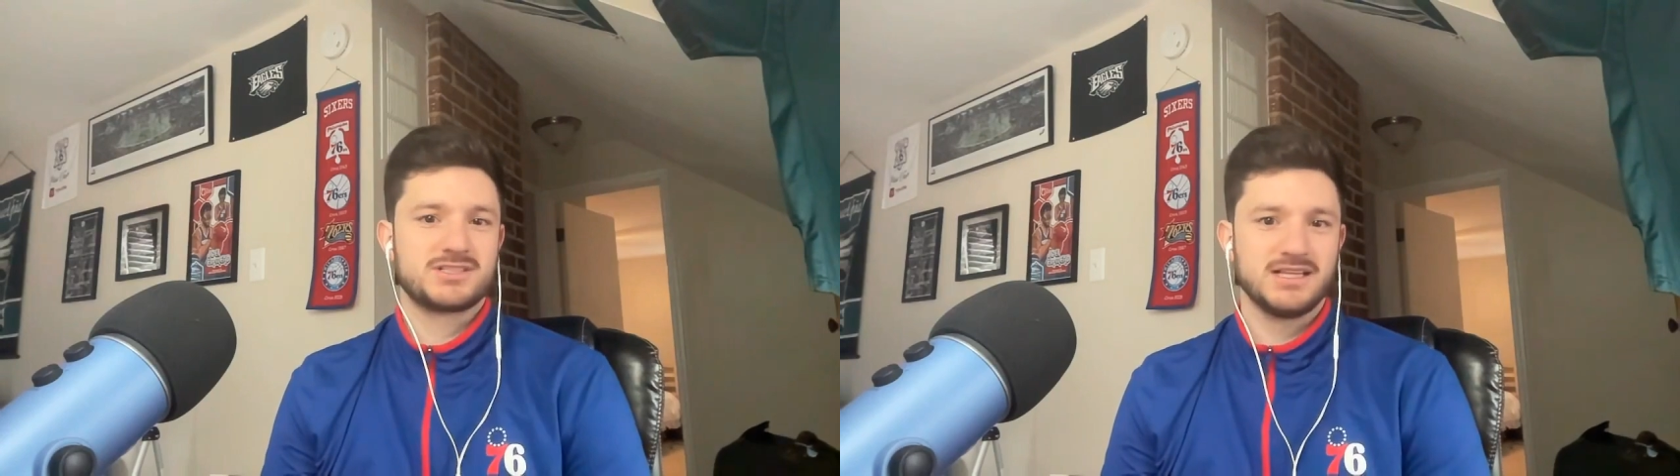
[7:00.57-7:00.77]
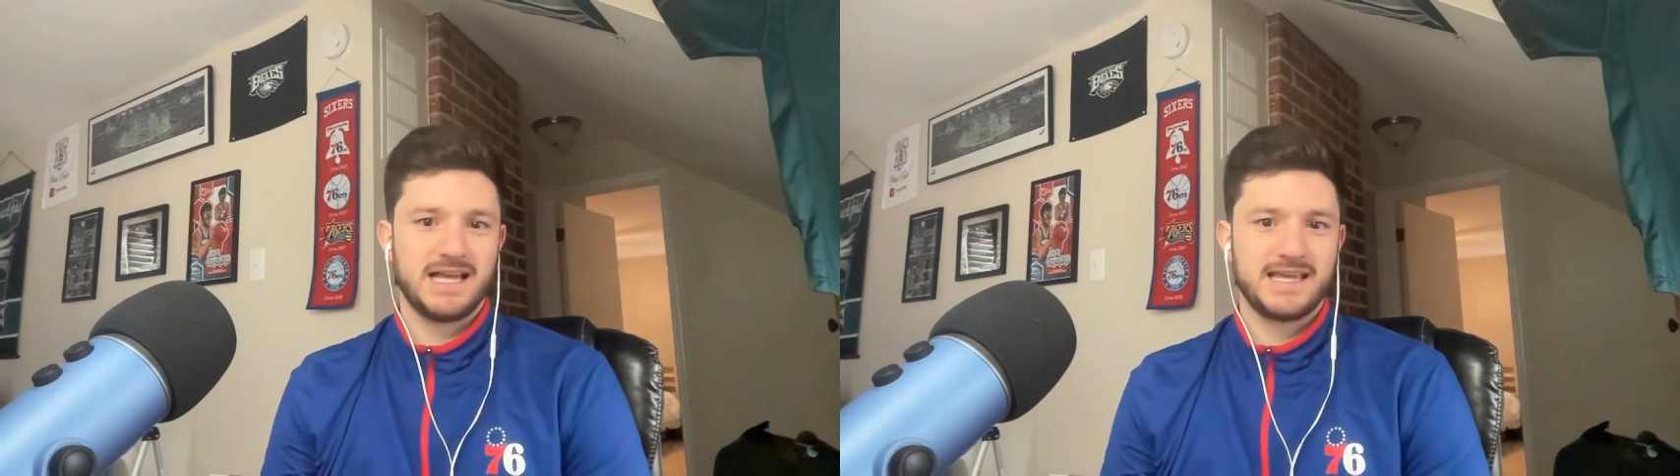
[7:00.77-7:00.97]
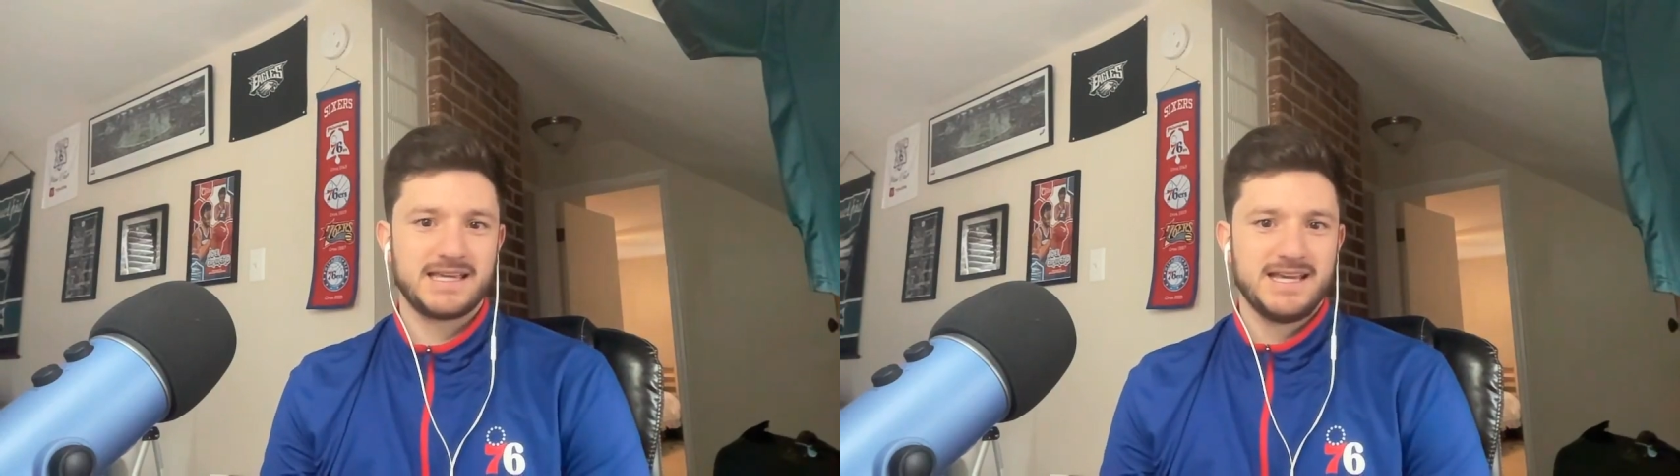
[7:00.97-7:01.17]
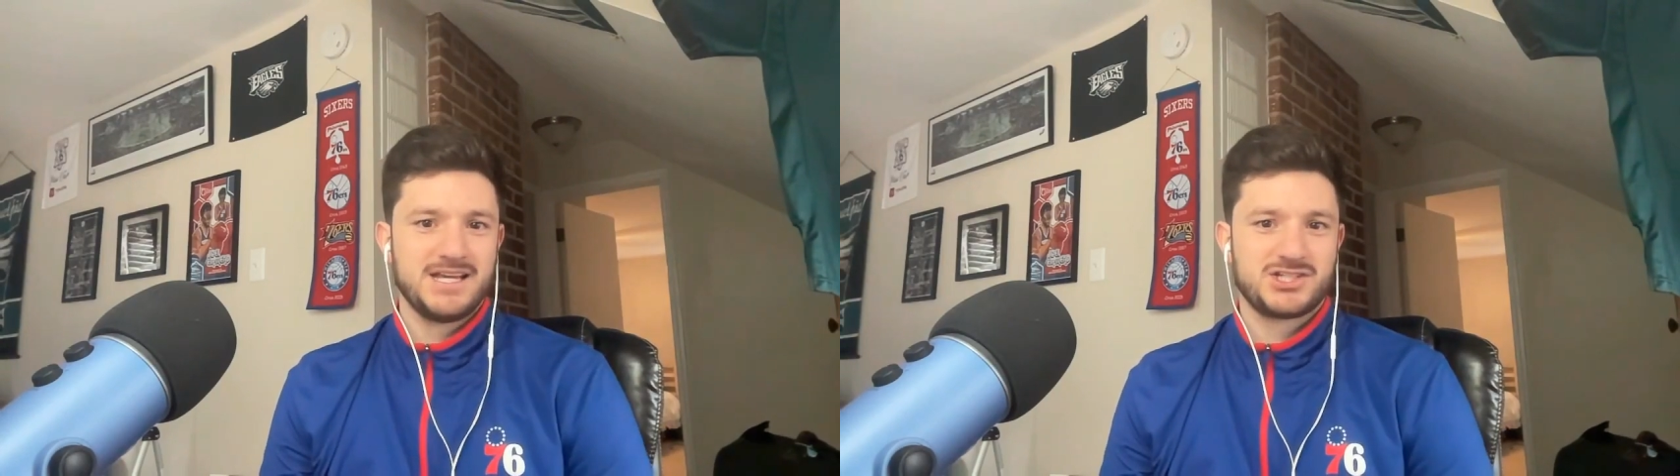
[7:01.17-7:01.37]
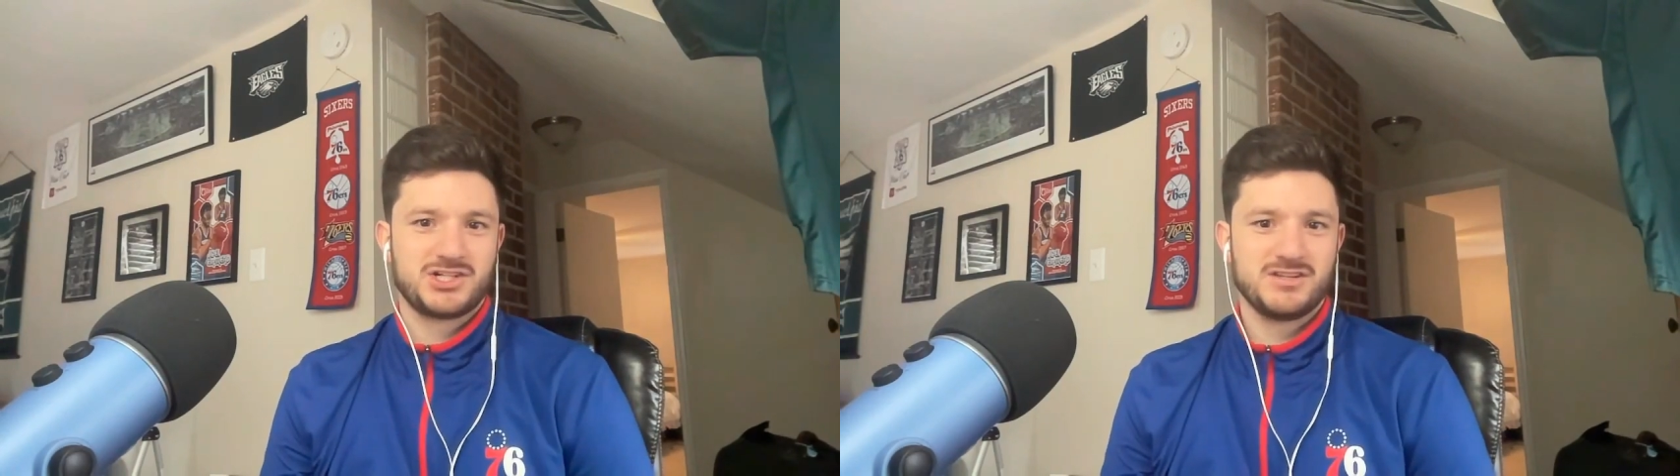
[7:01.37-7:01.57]
a like,
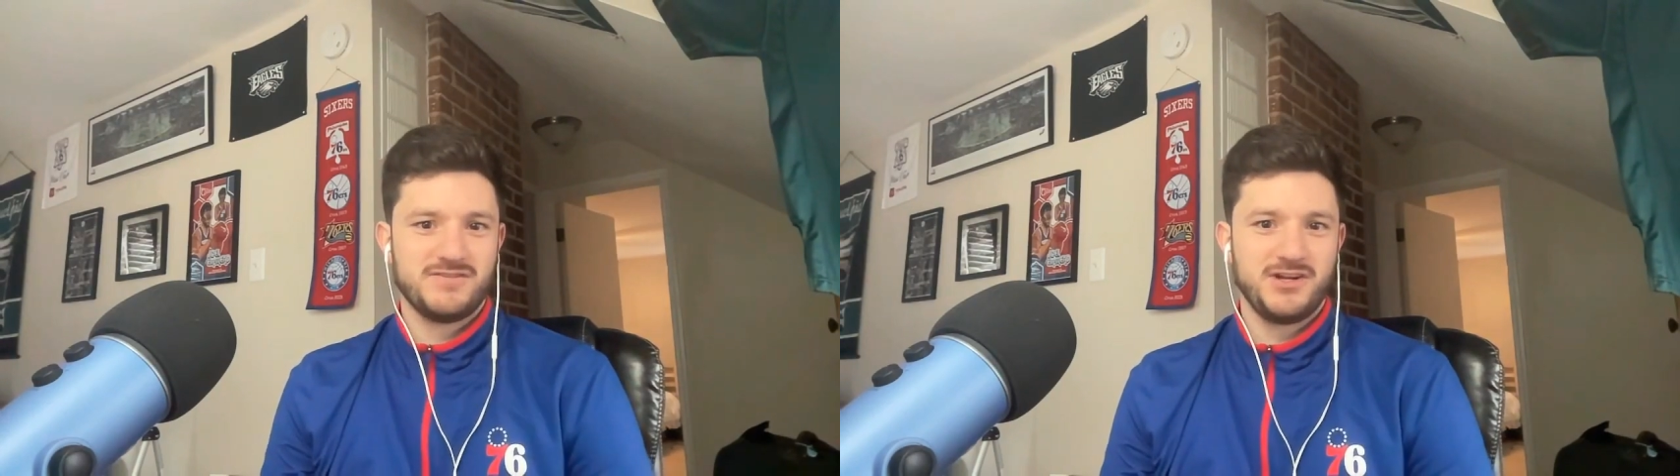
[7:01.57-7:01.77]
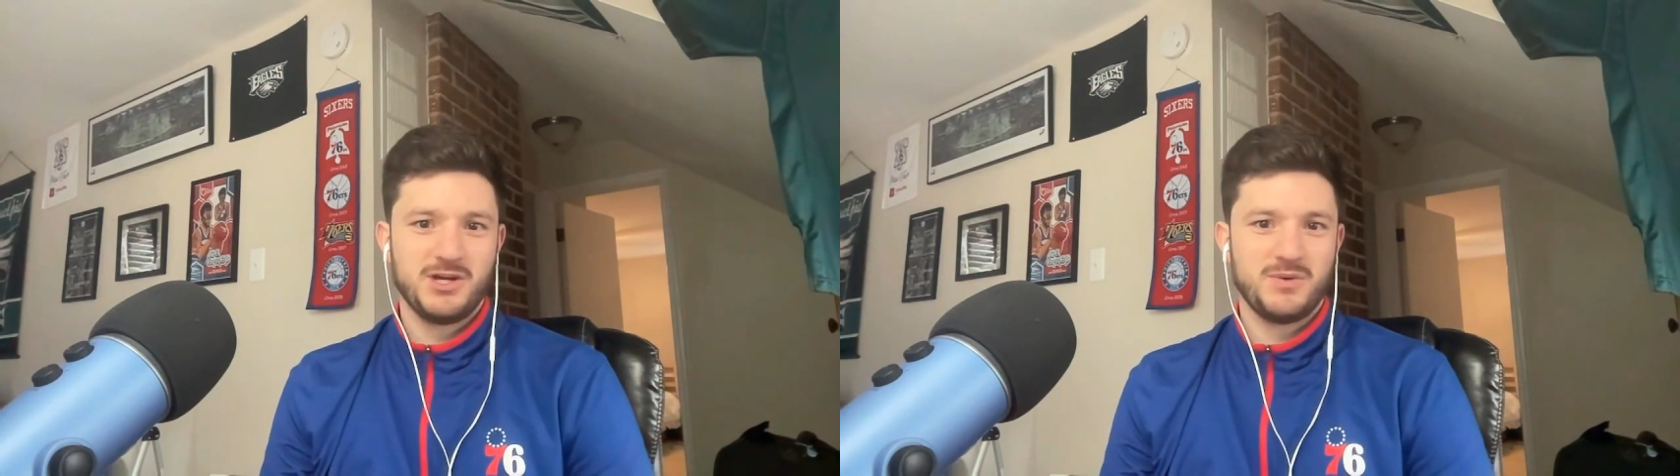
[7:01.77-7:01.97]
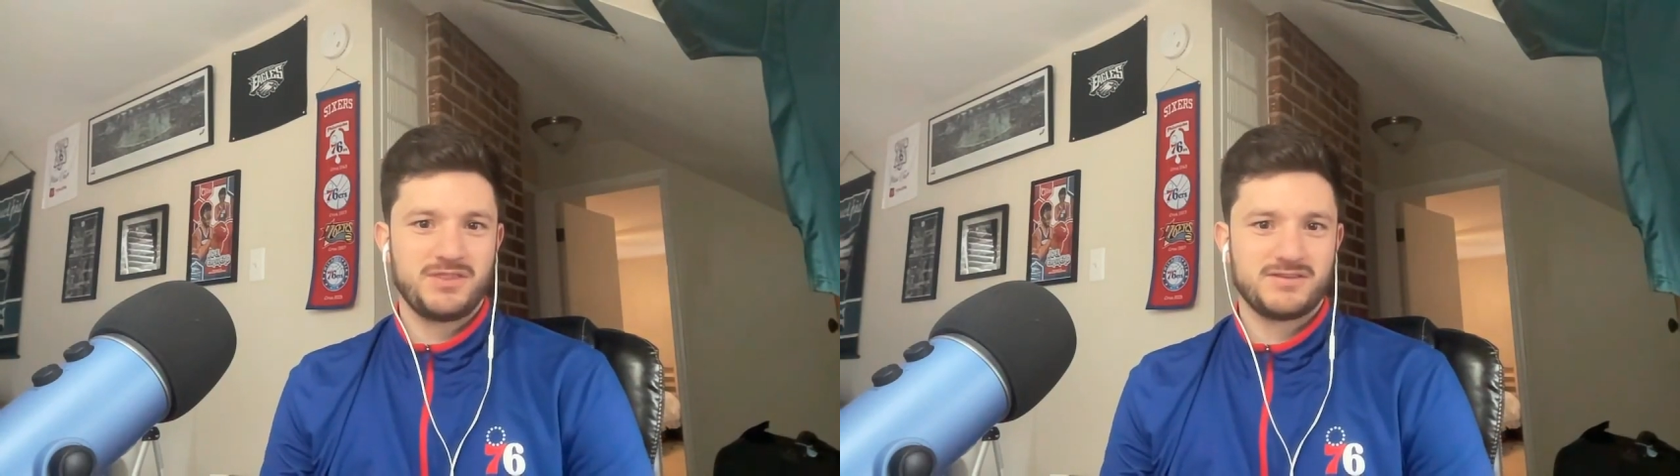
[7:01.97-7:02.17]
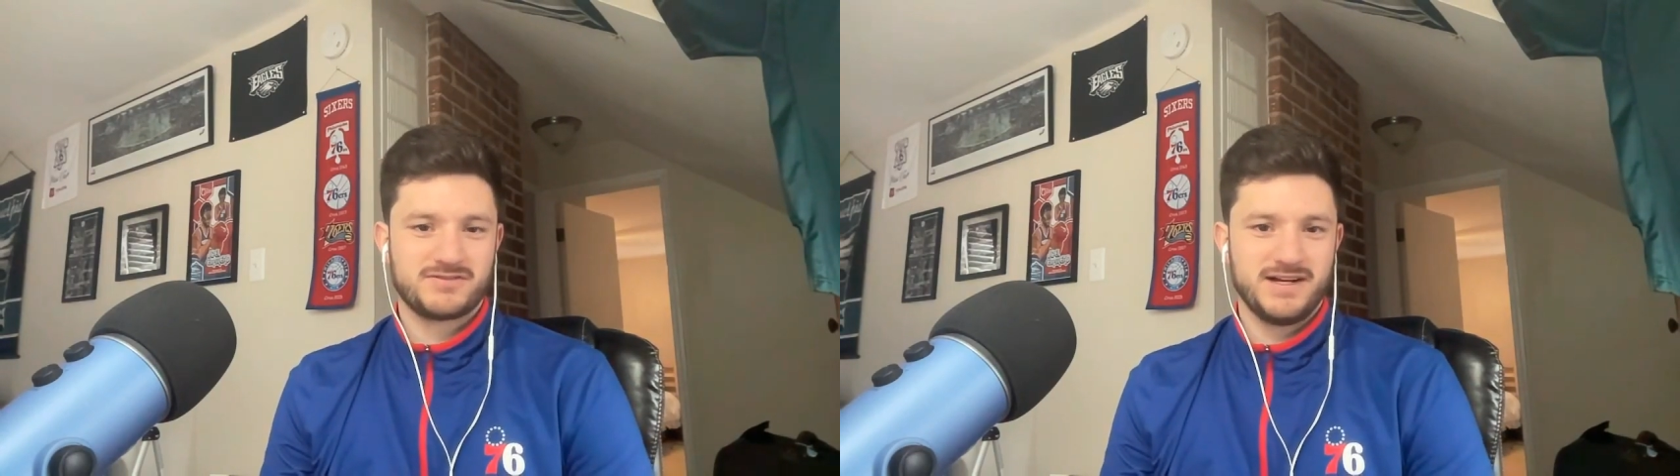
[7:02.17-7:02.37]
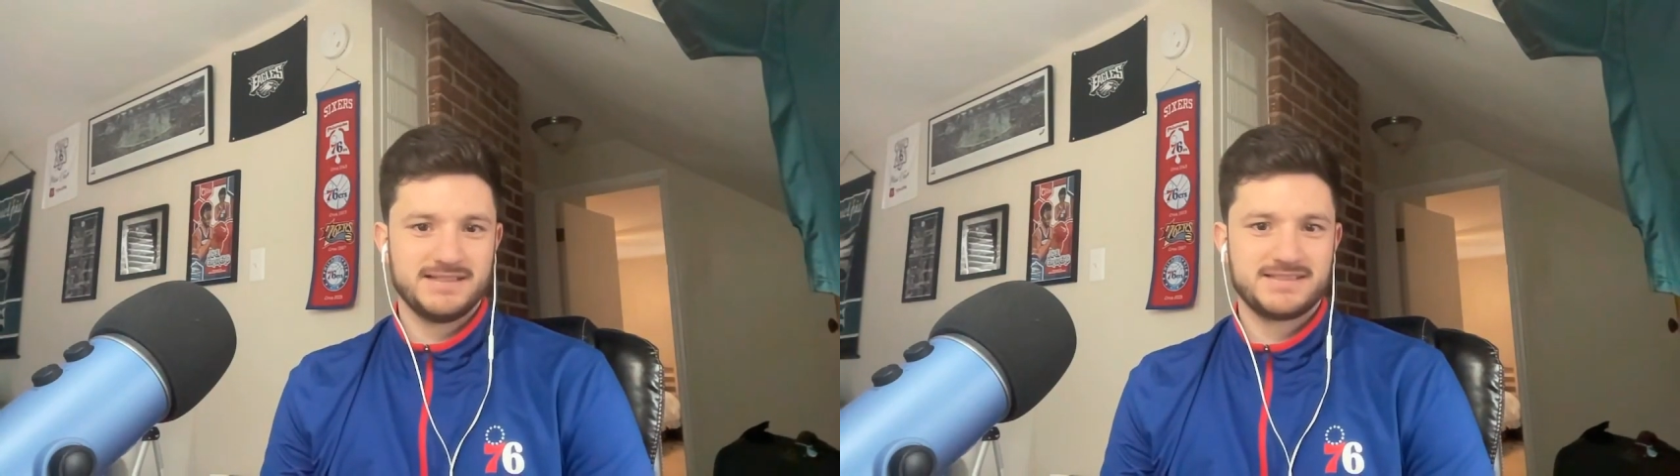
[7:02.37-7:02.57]
share the video with your
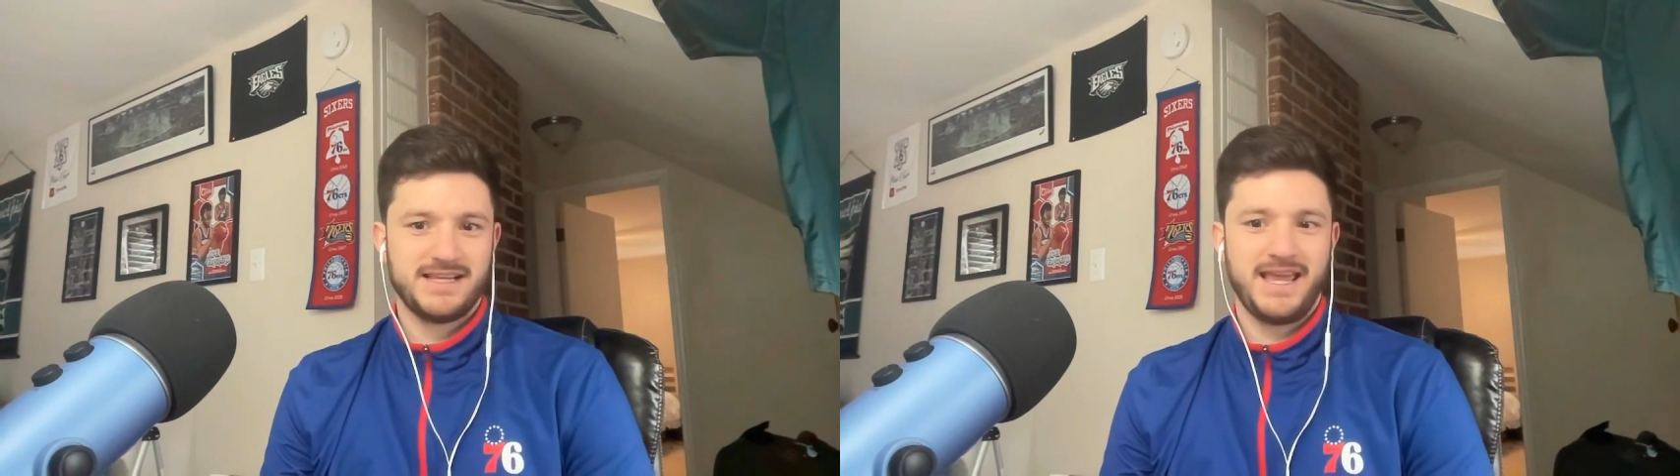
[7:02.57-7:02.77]
friends,